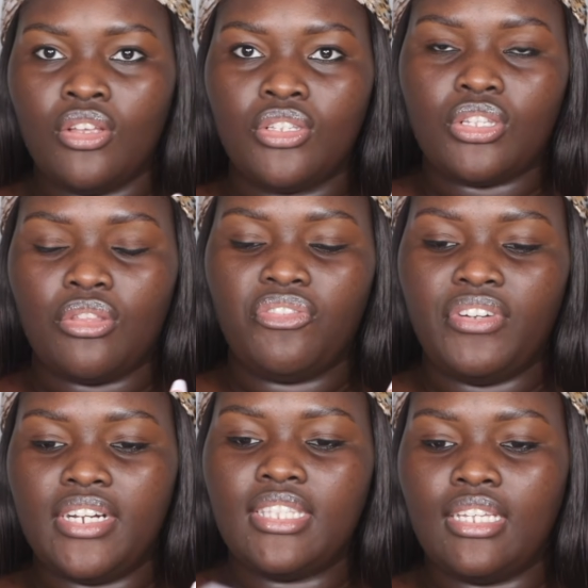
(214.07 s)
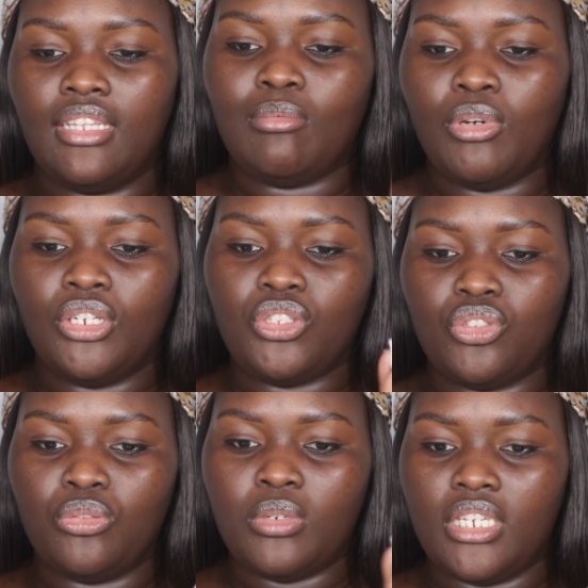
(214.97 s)
So the first thing that I'm going to
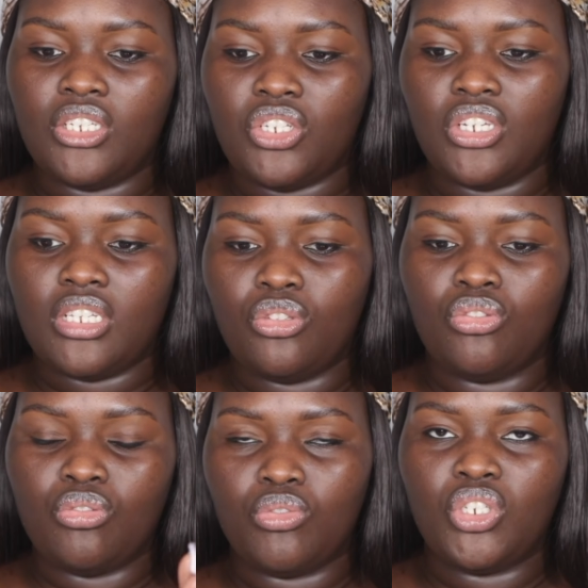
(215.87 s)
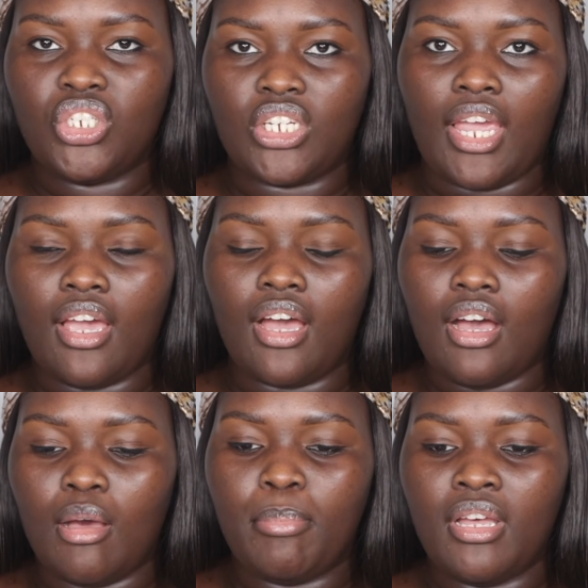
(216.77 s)
do is just to shake
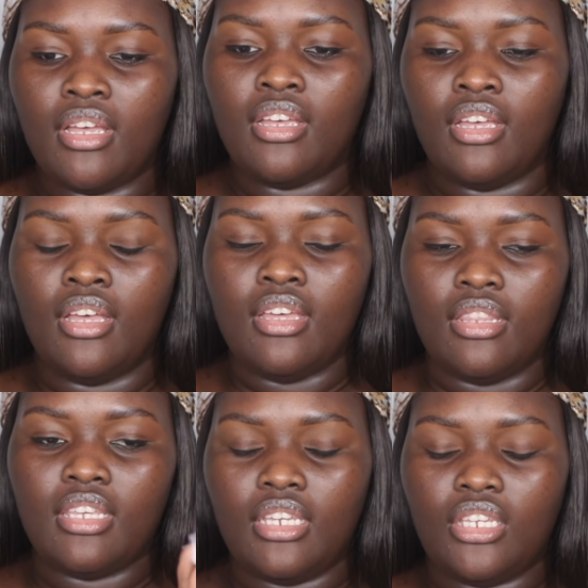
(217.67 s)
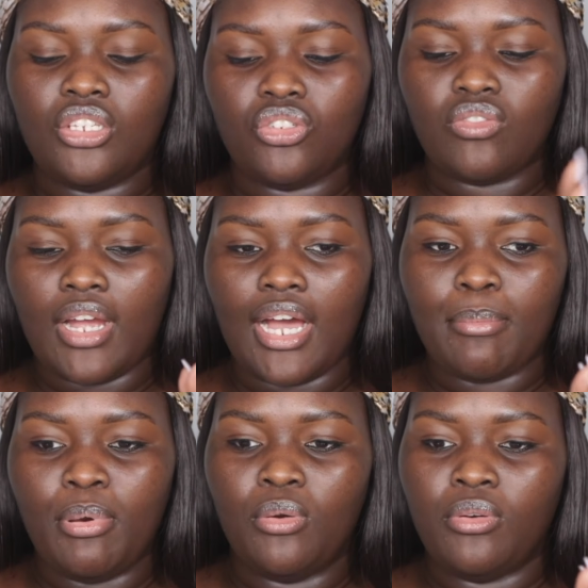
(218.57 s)
up the Eaze
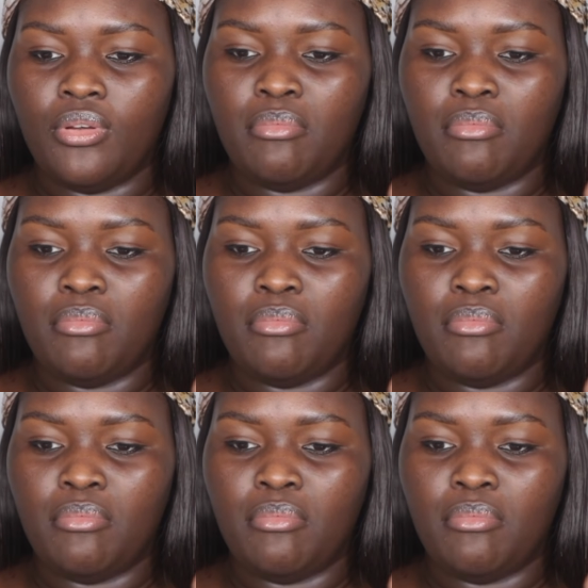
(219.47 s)
Drop,